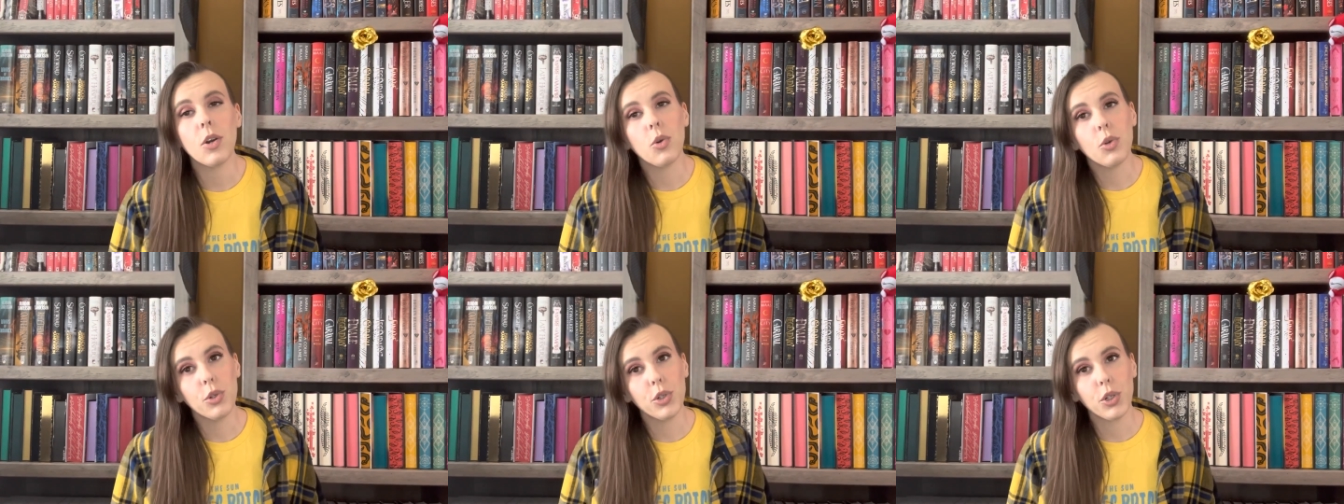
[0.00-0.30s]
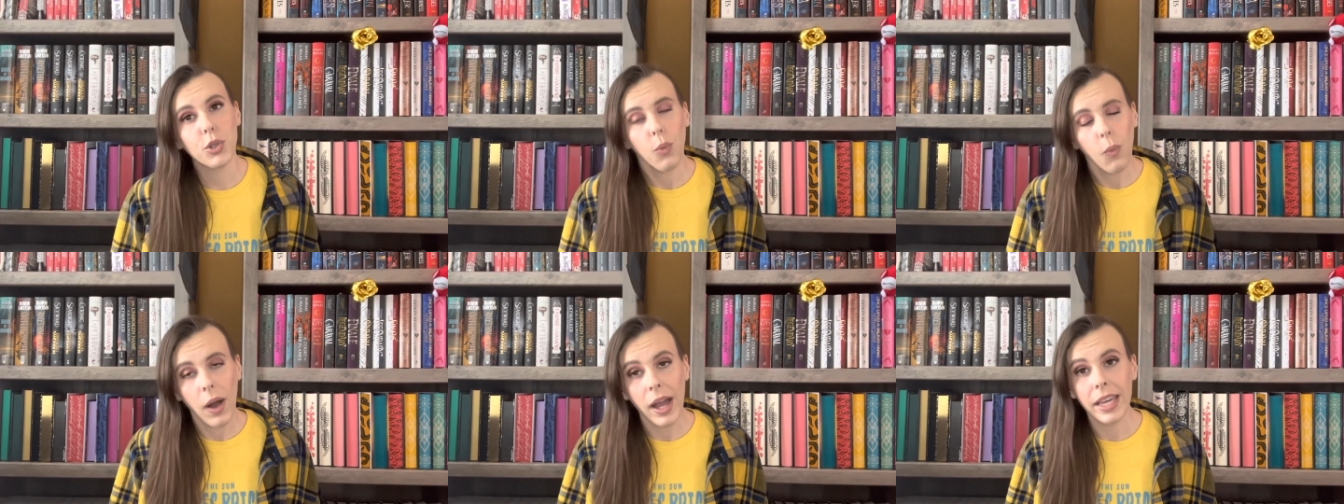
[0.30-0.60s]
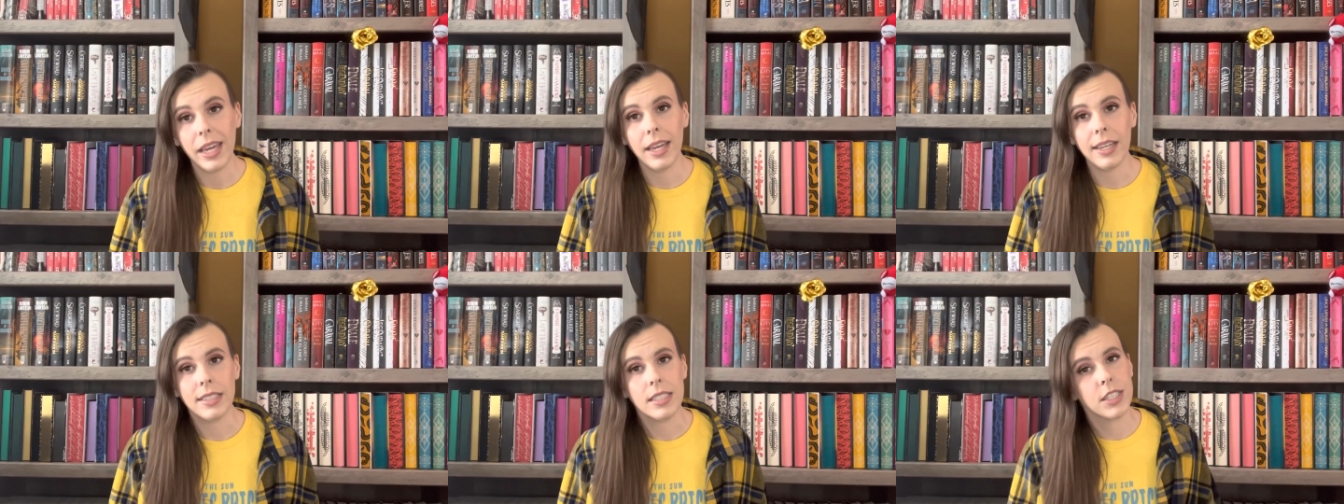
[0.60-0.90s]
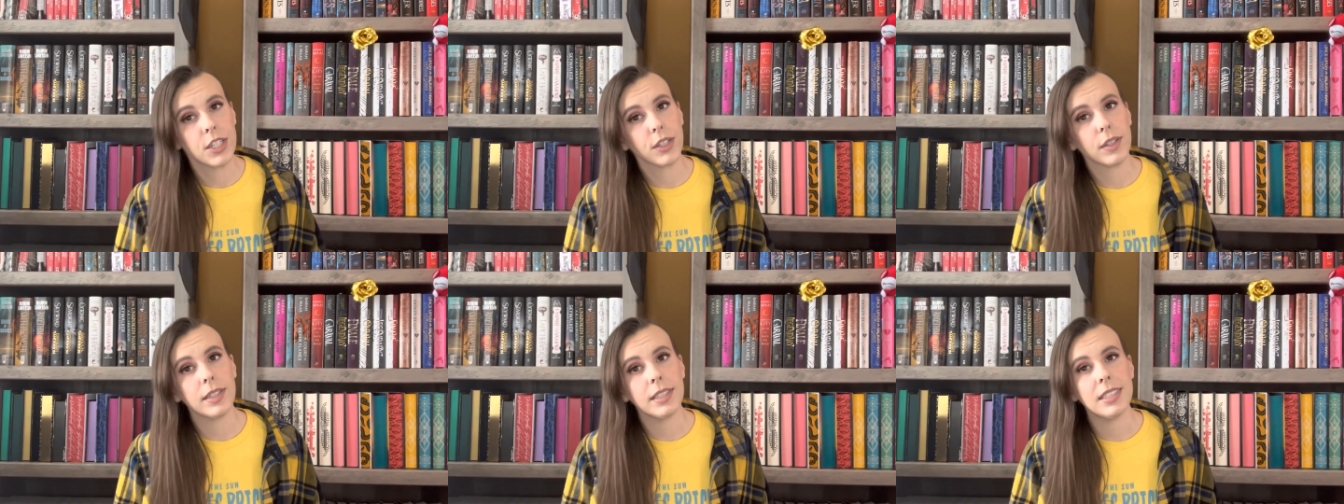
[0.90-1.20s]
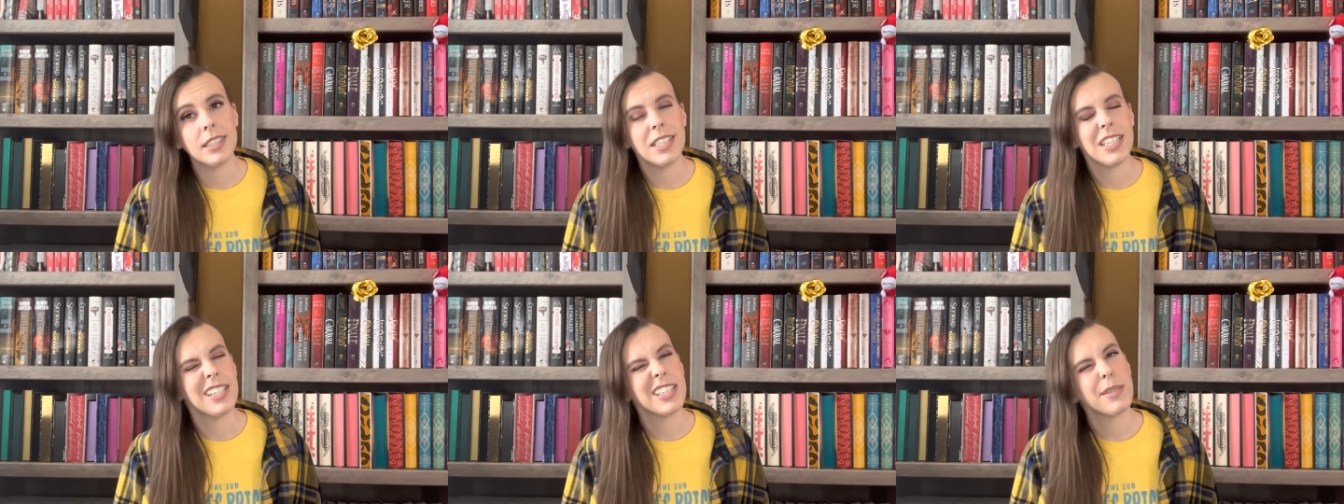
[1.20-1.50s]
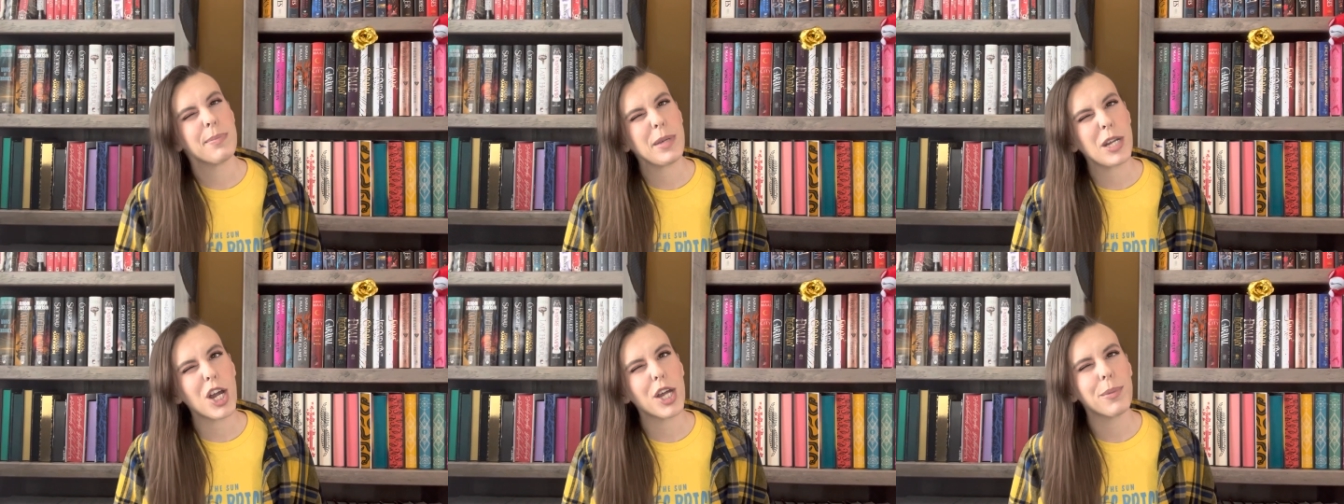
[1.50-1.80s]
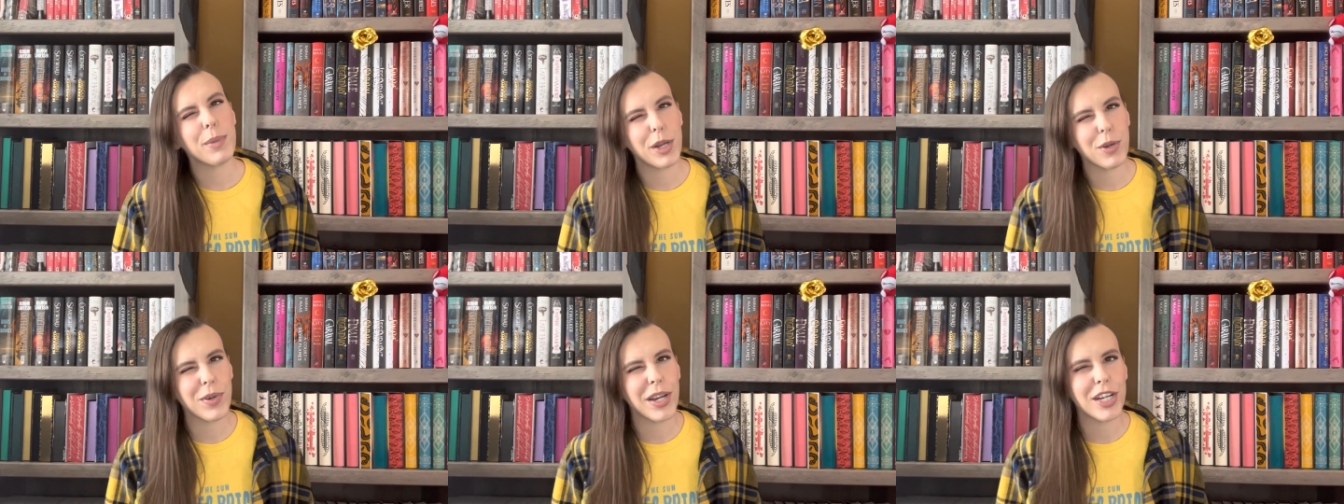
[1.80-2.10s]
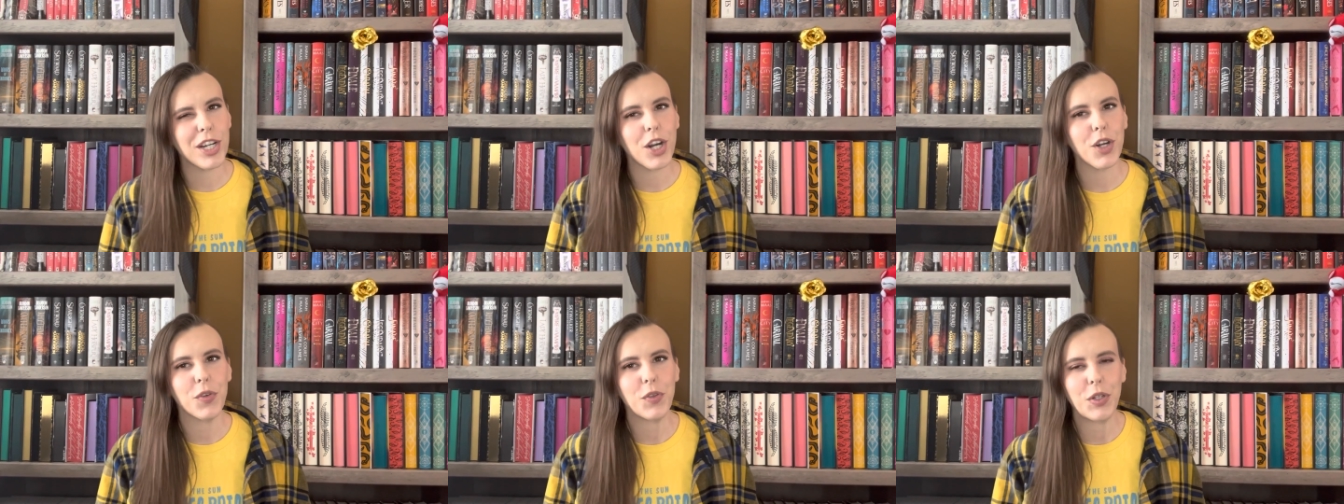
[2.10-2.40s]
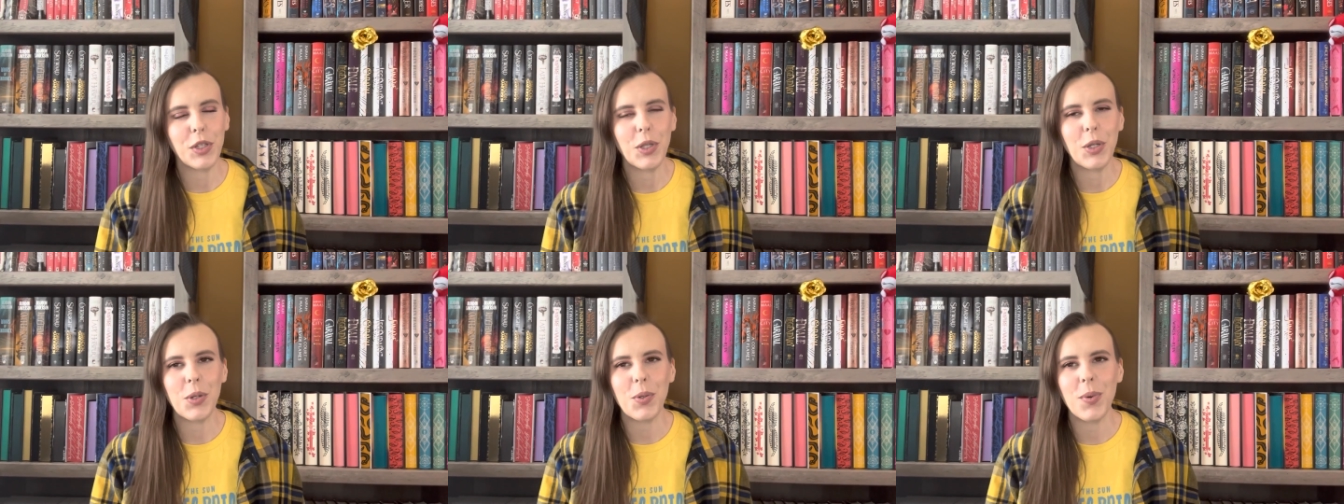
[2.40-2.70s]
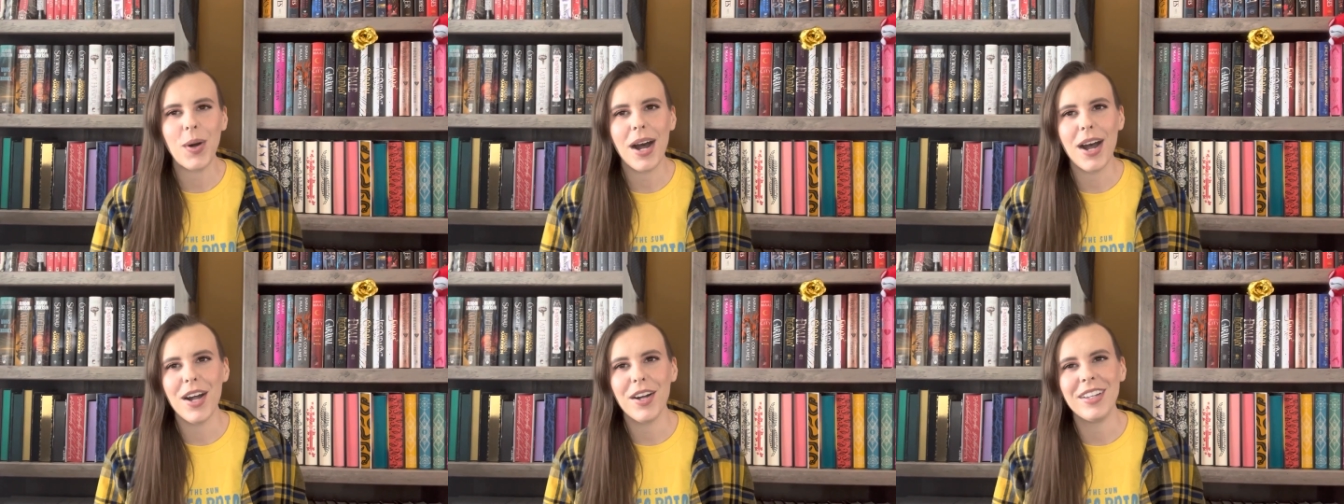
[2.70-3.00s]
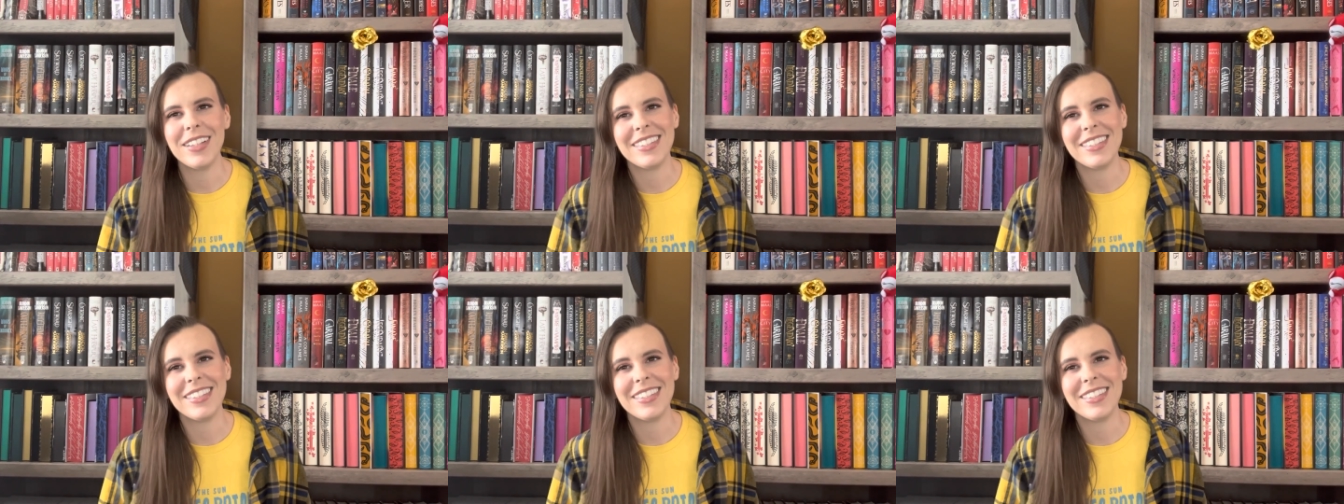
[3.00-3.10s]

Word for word: older YA series that's been on my radar for a little while